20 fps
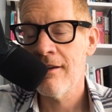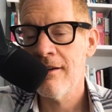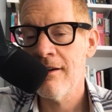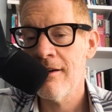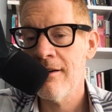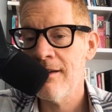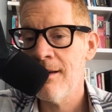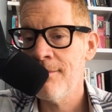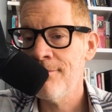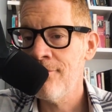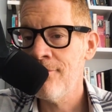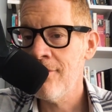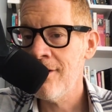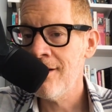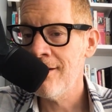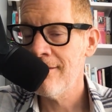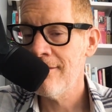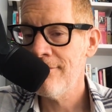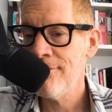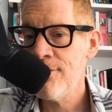Are you up for
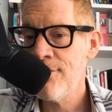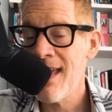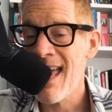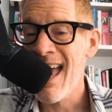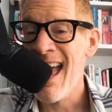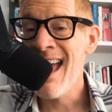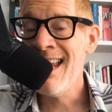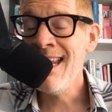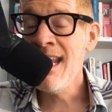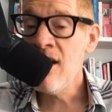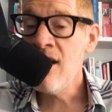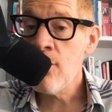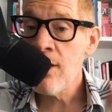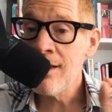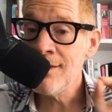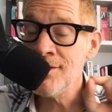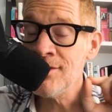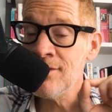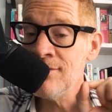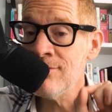it? If you get any
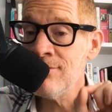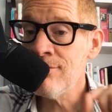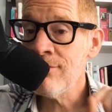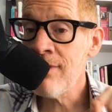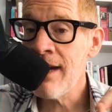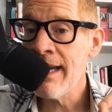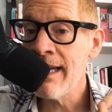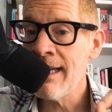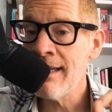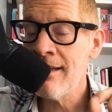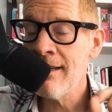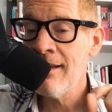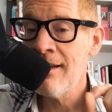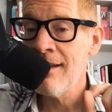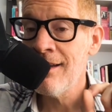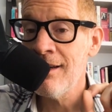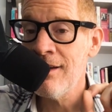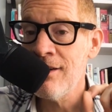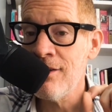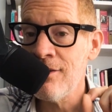question right,
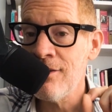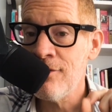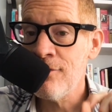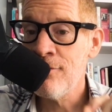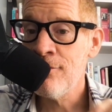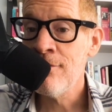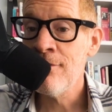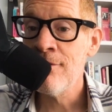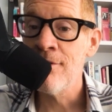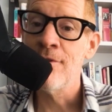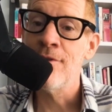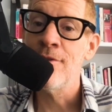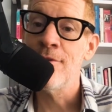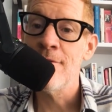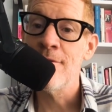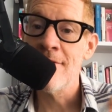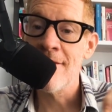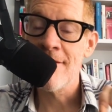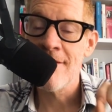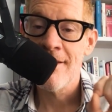you
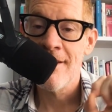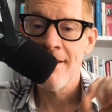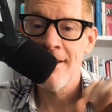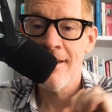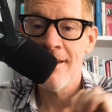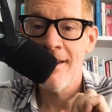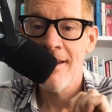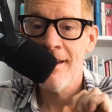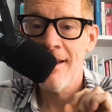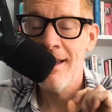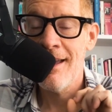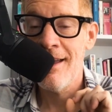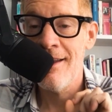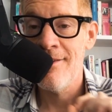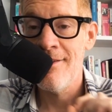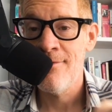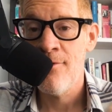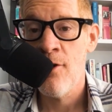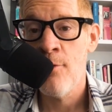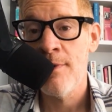lose
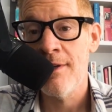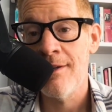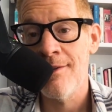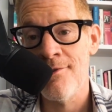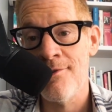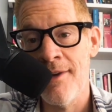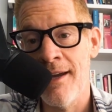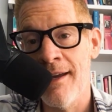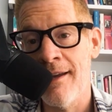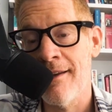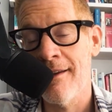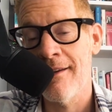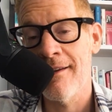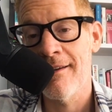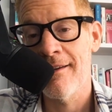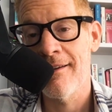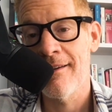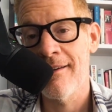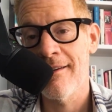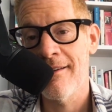and you owe me a drink.
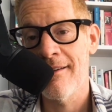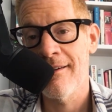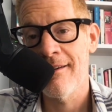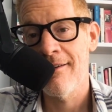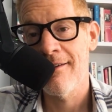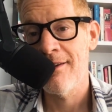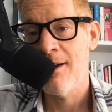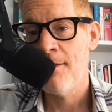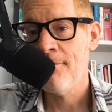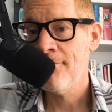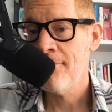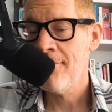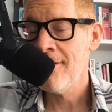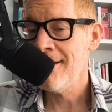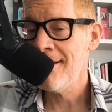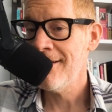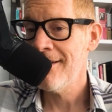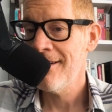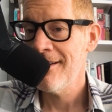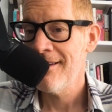Are you up for
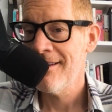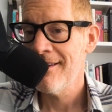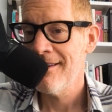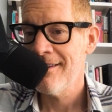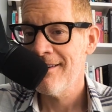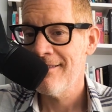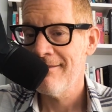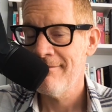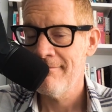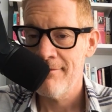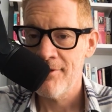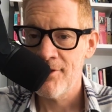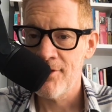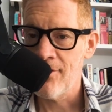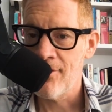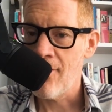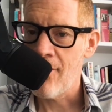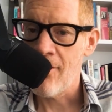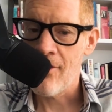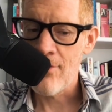it?
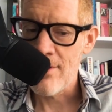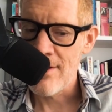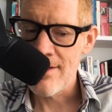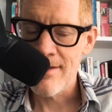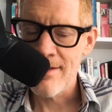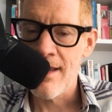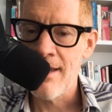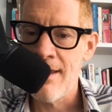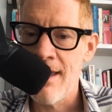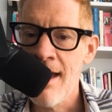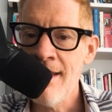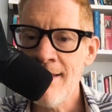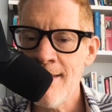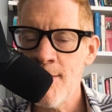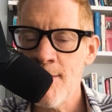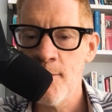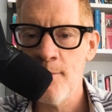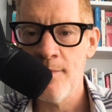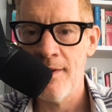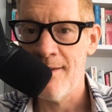She'll always say
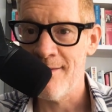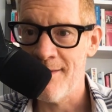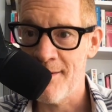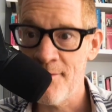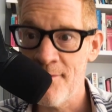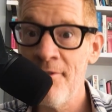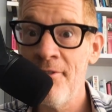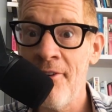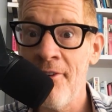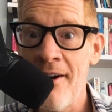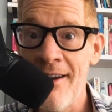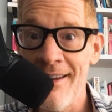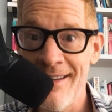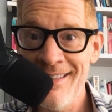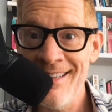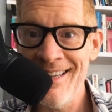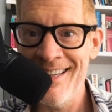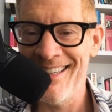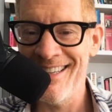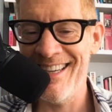yes because it's
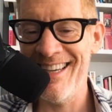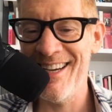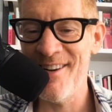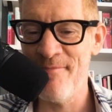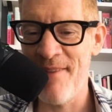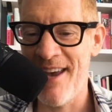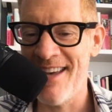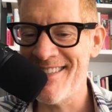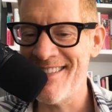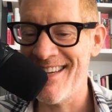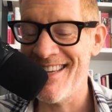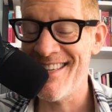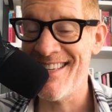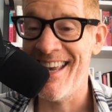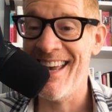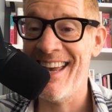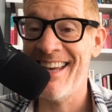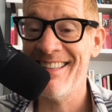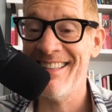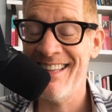fun. You're basically
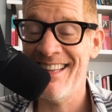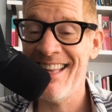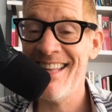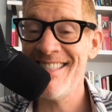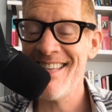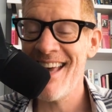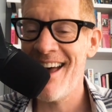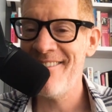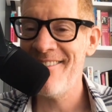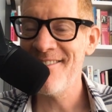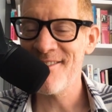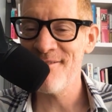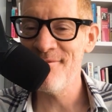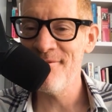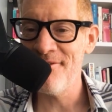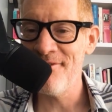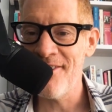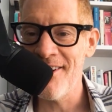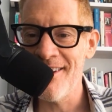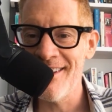saying, let's have some
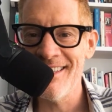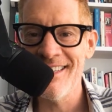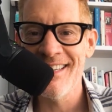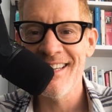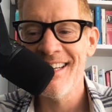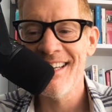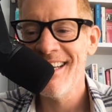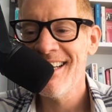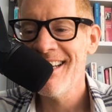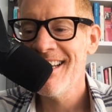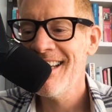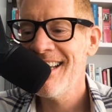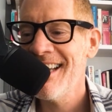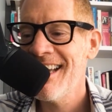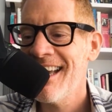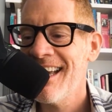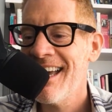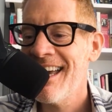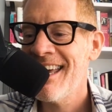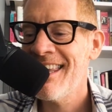fun.
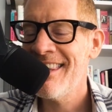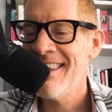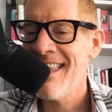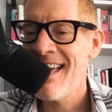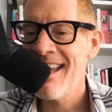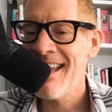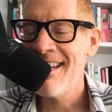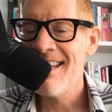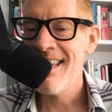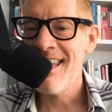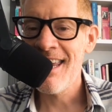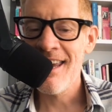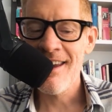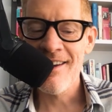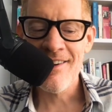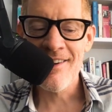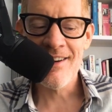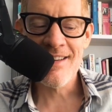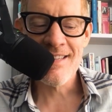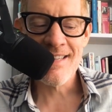And then
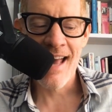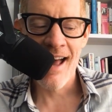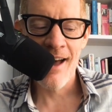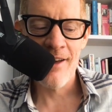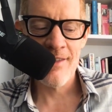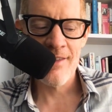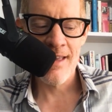here is how the